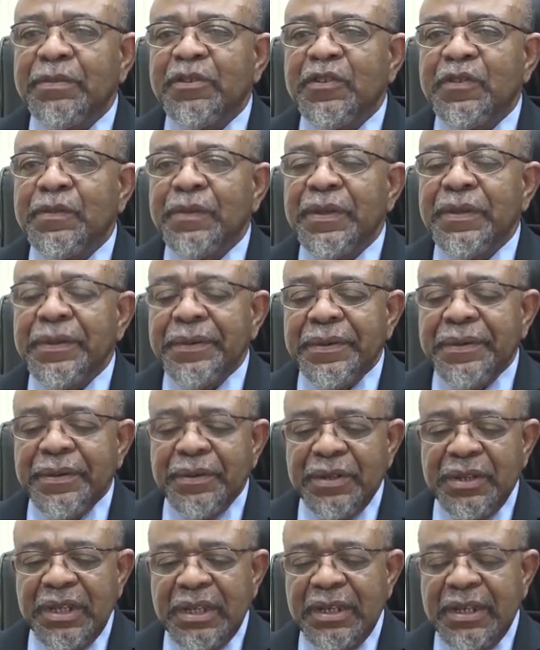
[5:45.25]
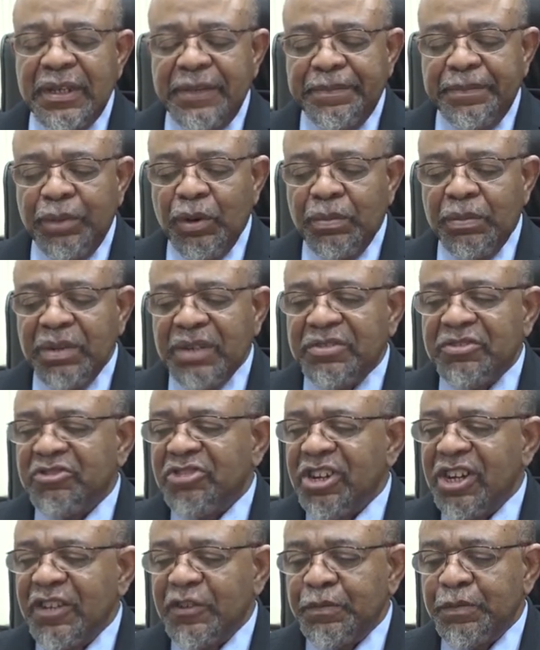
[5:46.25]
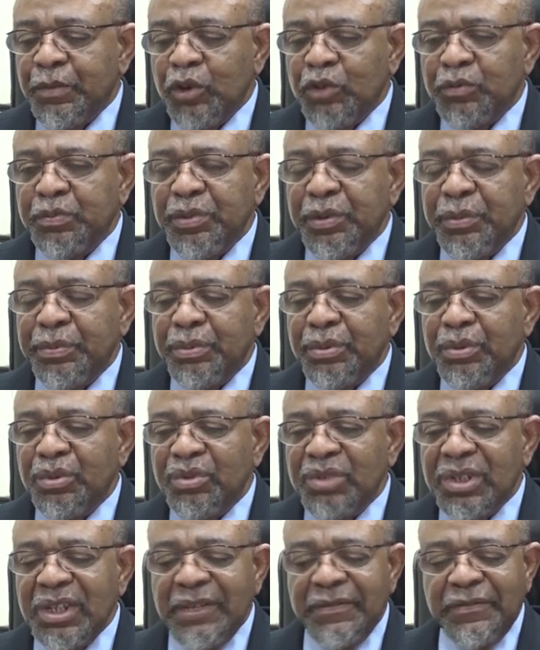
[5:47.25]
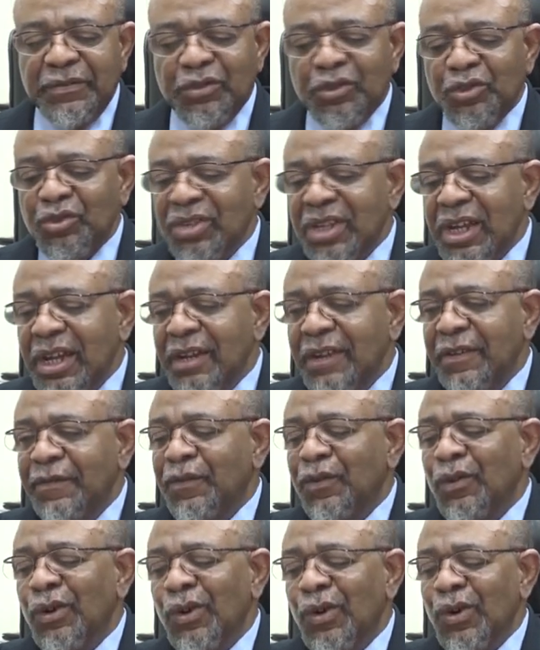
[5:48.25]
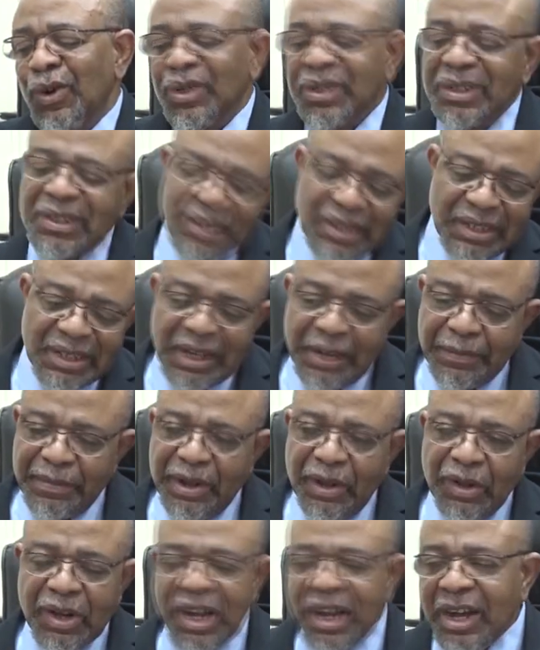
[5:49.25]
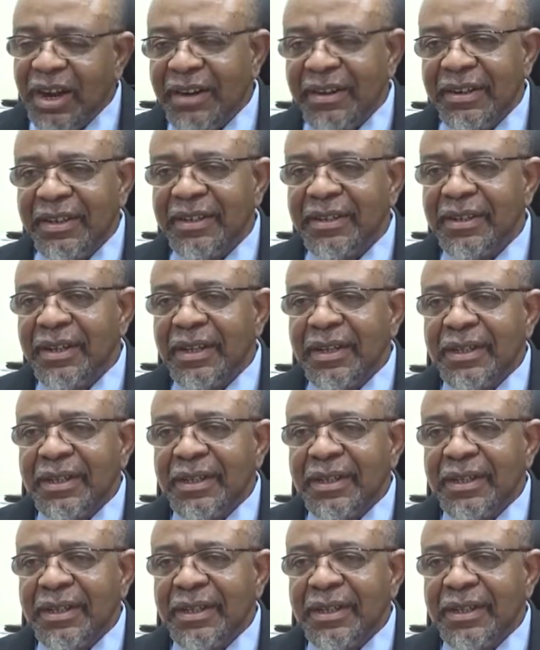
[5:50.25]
the public transport people, they've totally forgotten about carrying